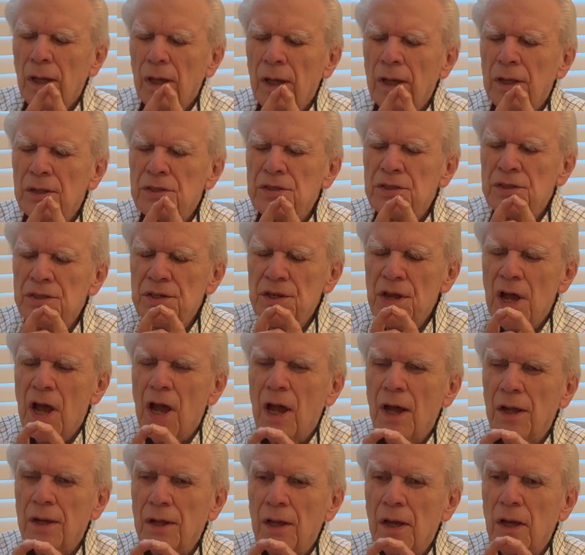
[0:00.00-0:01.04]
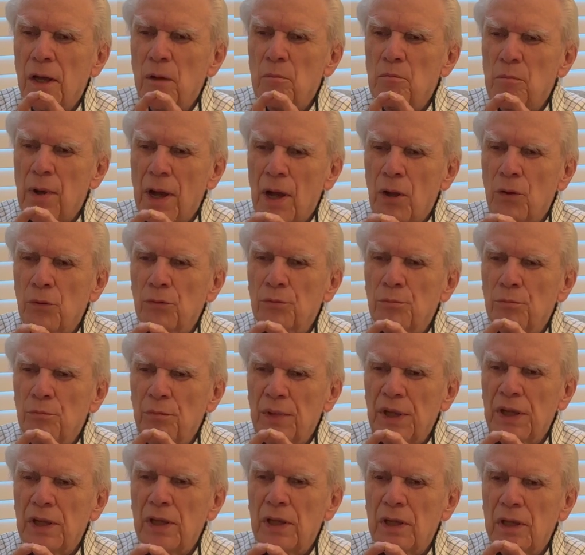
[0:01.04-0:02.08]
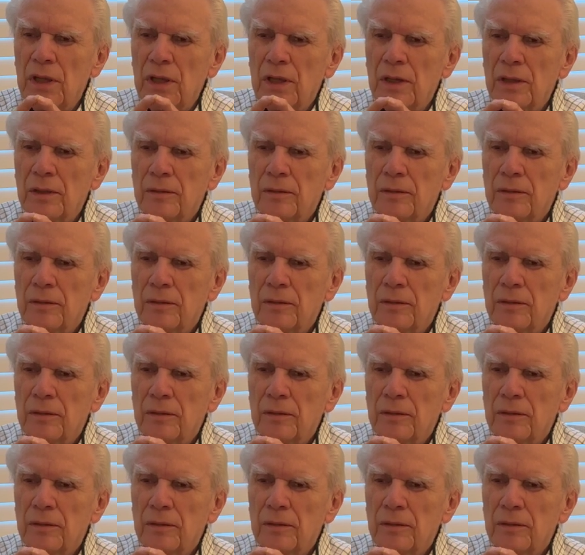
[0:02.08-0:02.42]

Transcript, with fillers: it's not about me.